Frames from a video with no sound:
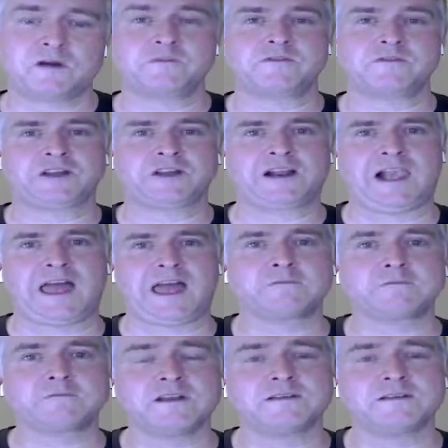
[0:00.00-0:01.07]
we've got a
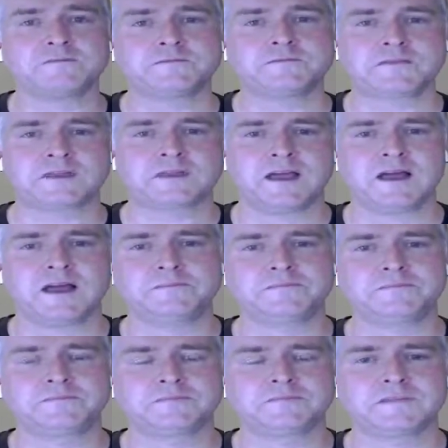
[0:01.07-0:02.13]
CloudFront
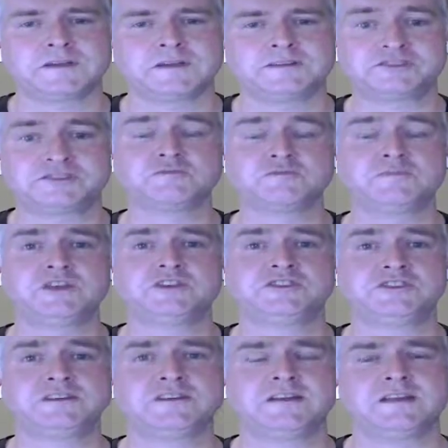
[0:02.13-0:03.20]

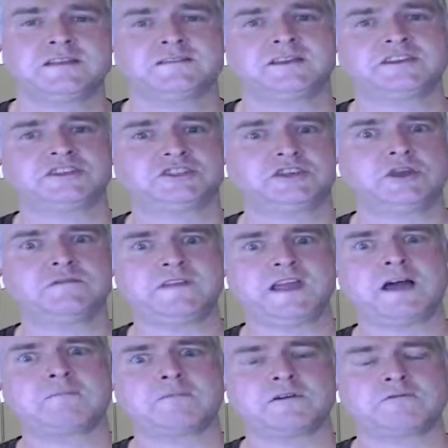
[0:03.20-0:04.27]
distribution that is
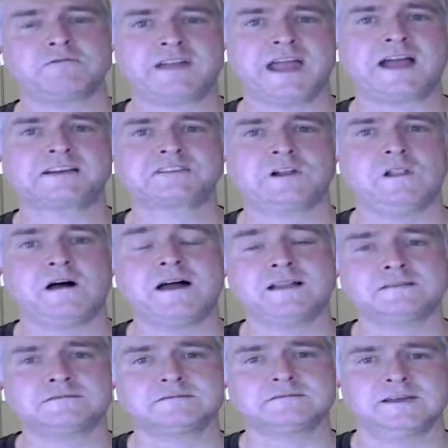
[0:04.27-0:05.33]
serving up a React
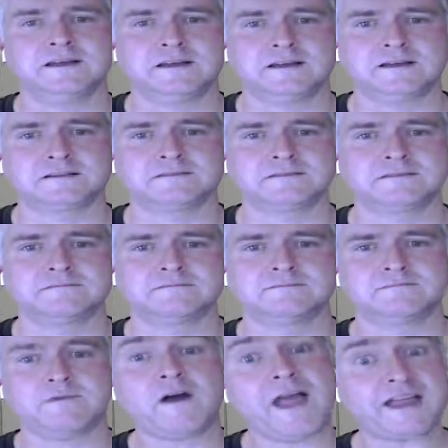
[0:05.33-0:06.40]
client
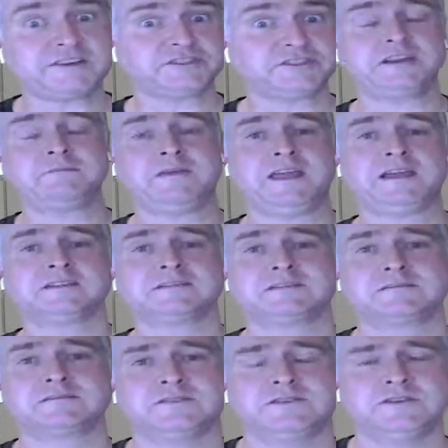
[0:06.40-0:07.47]
by HTTPS
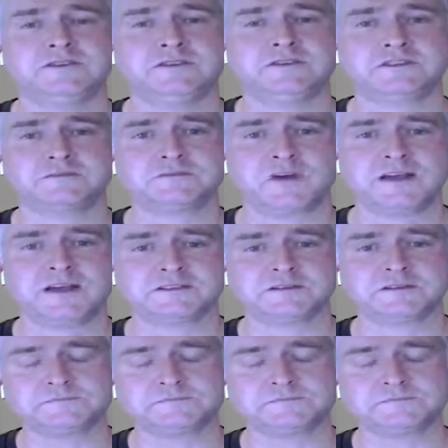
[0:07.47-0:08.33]
to the user's browser.